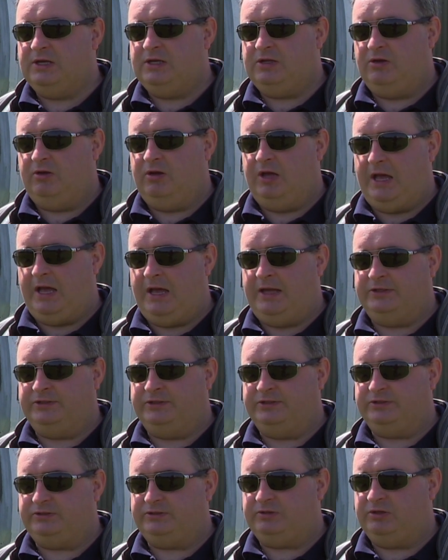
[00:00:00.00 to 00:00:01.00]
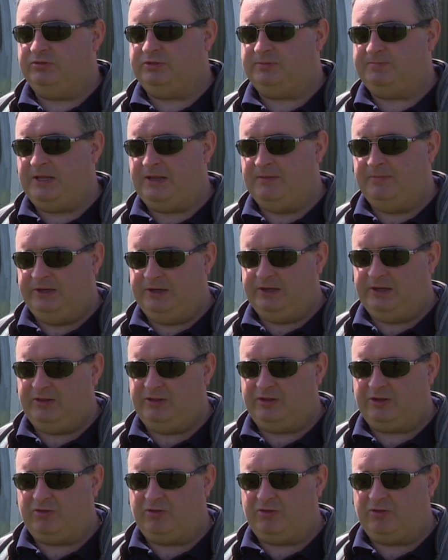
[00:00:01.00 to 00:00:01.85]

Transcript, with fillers: You know, and you know to be able to